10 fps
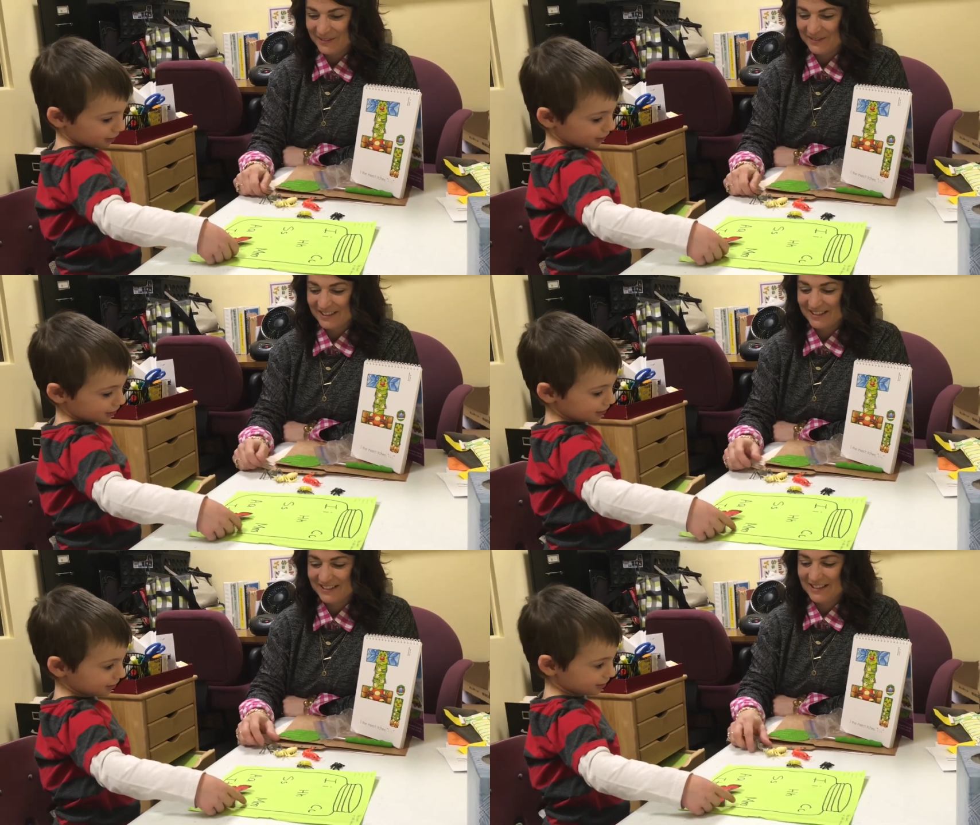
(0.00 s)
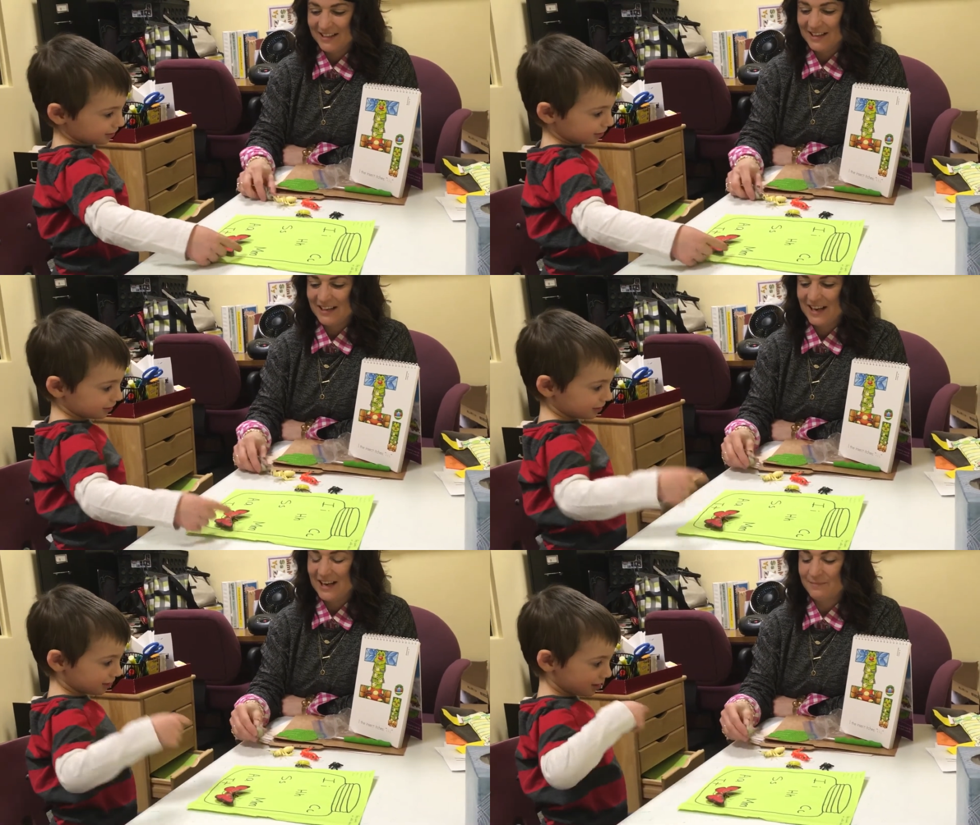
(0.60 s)
Speaker 1: Perfect.
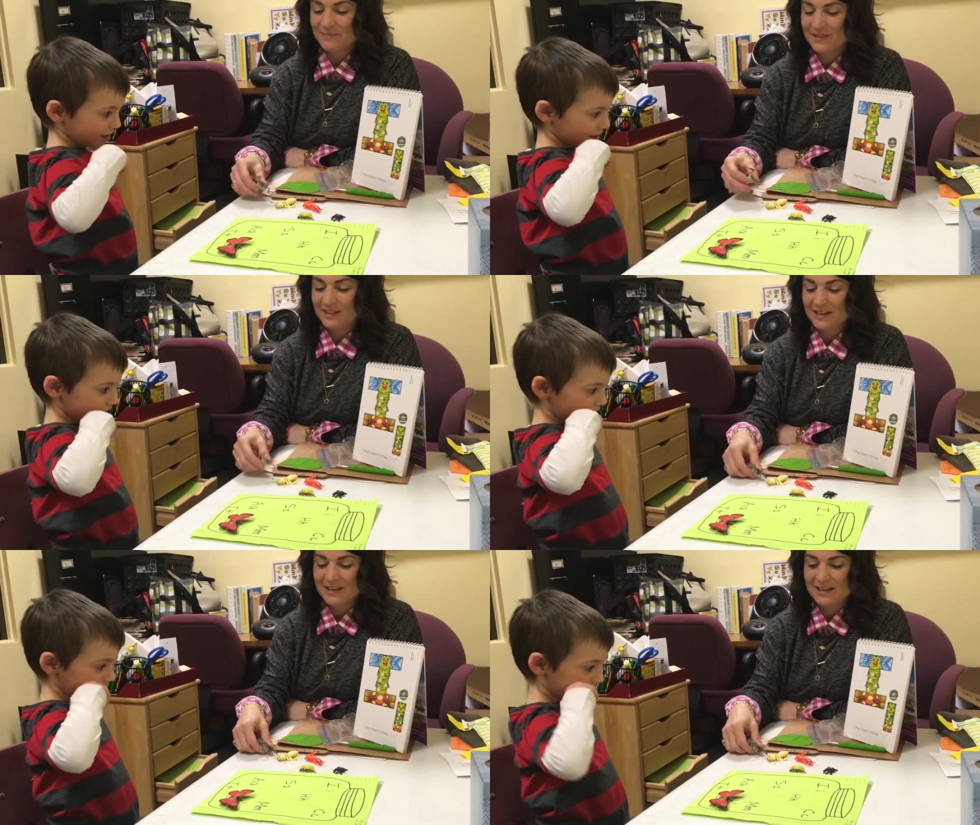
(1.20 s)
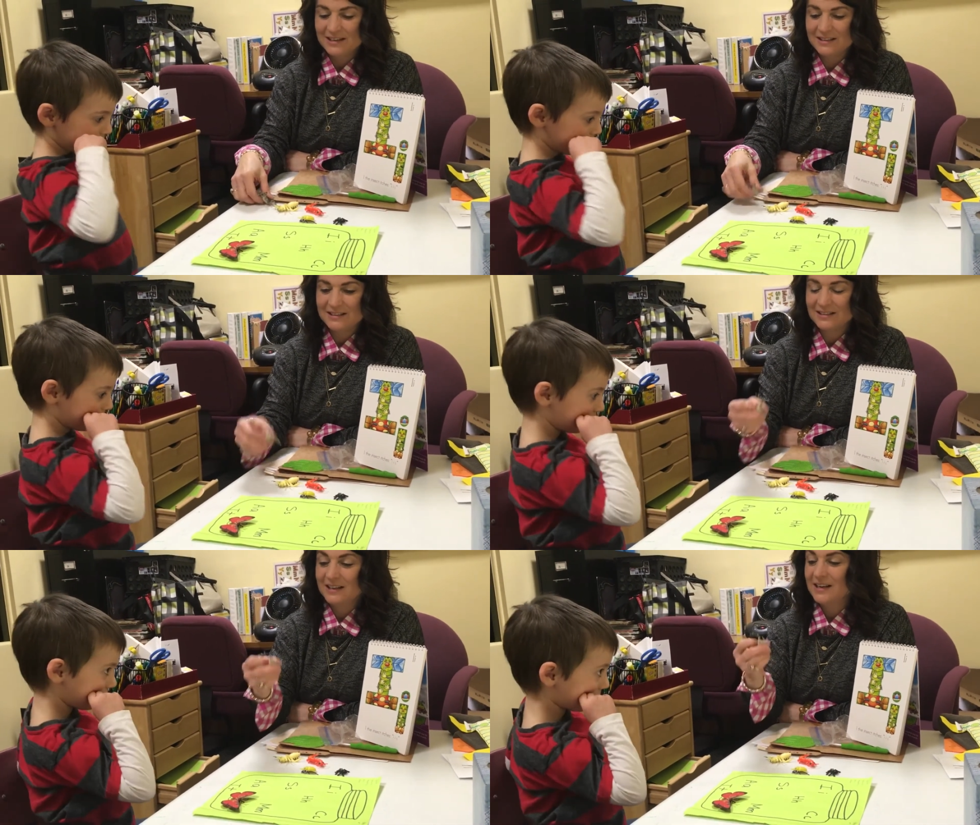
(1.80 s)
Okay,
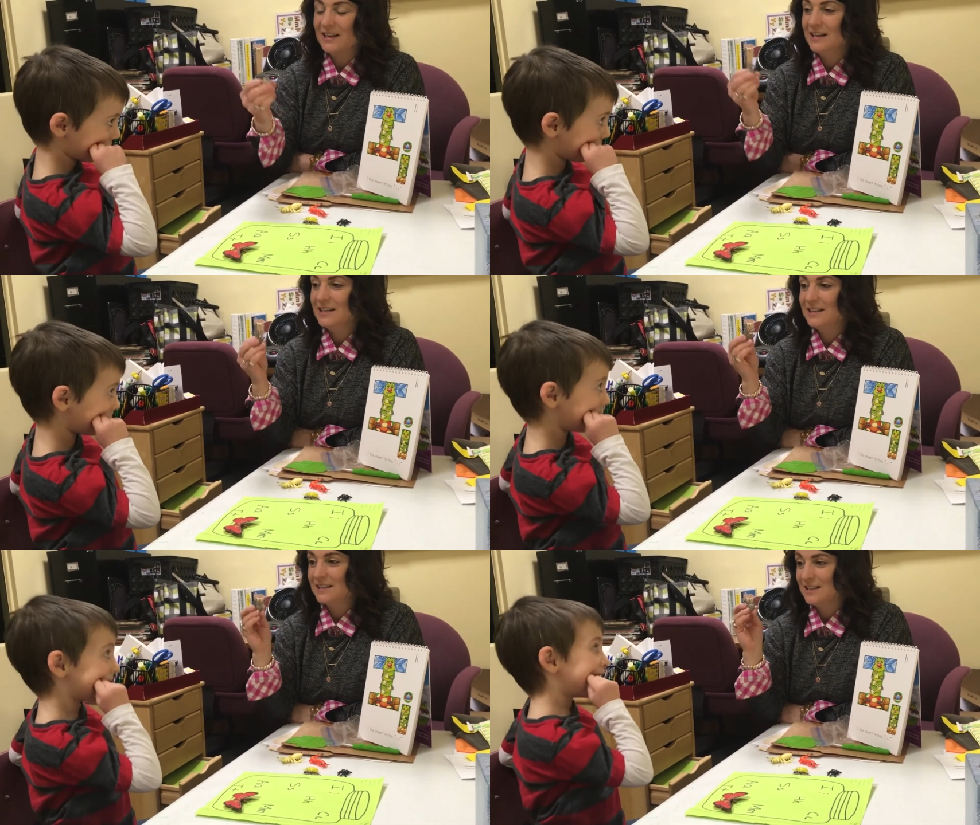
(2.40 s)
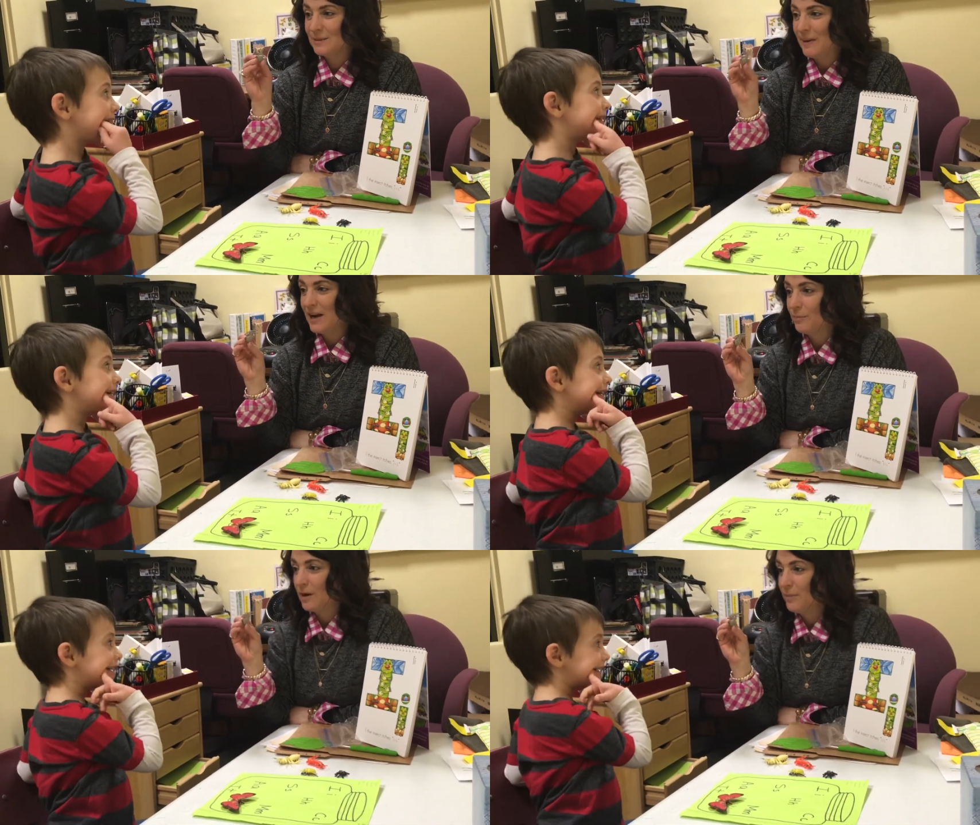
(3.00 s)
this is a
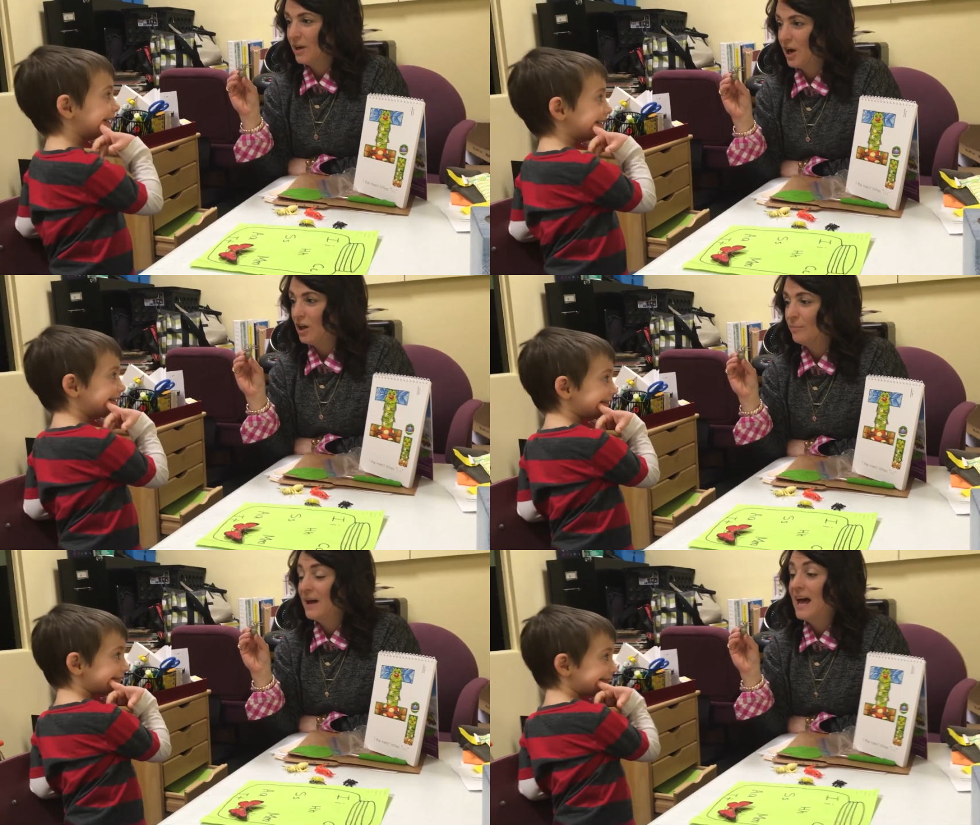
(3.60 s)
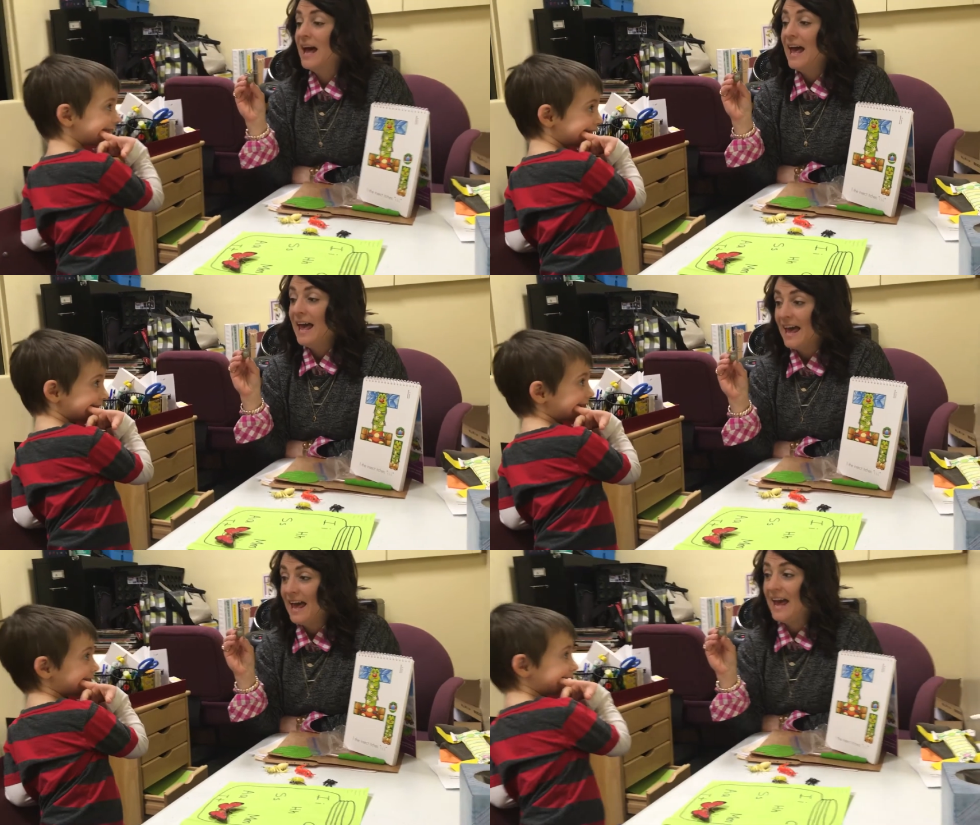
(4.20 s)
spider, but I'm going to call him
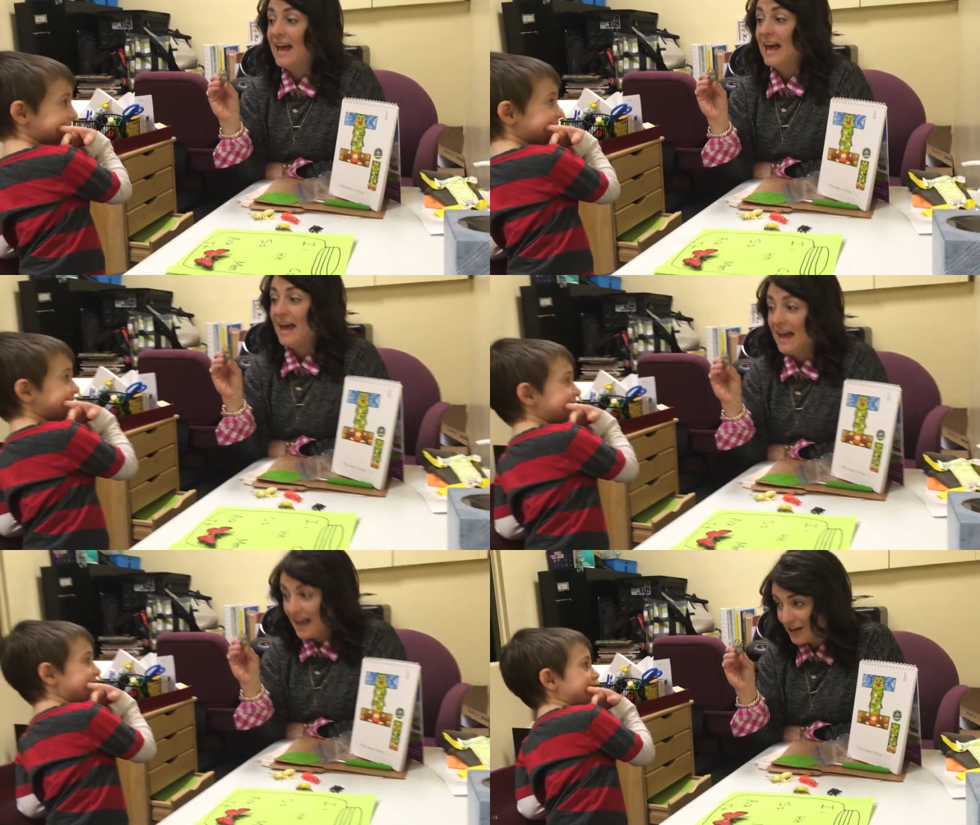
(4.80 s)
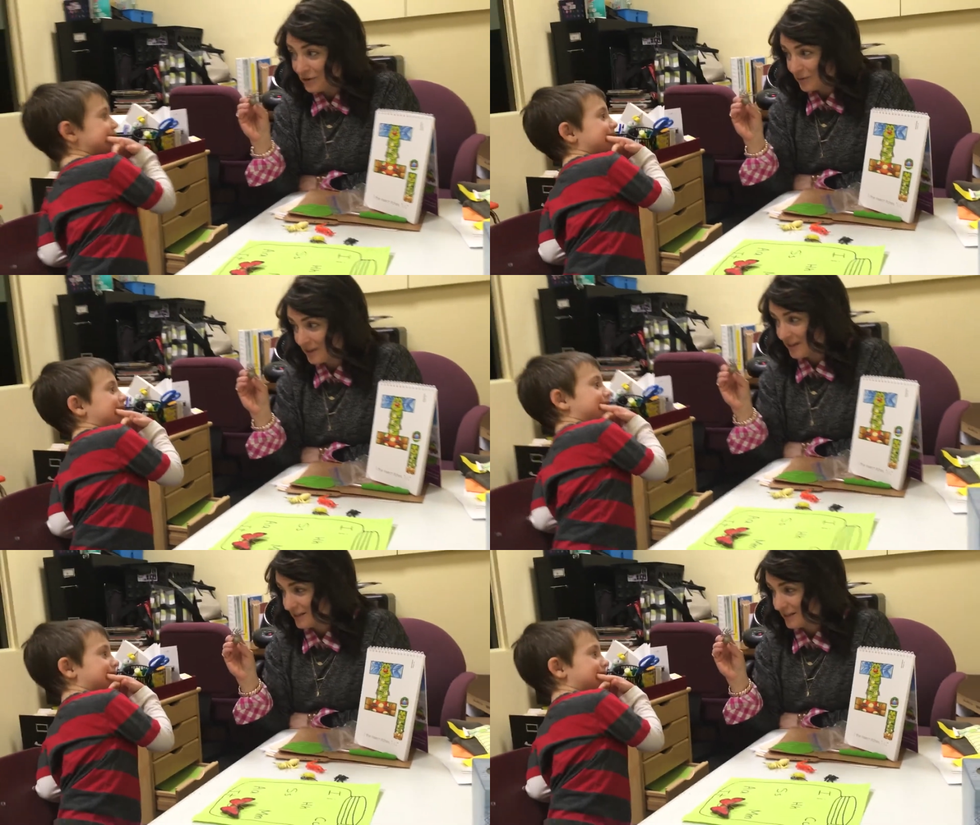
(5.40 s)
Henry the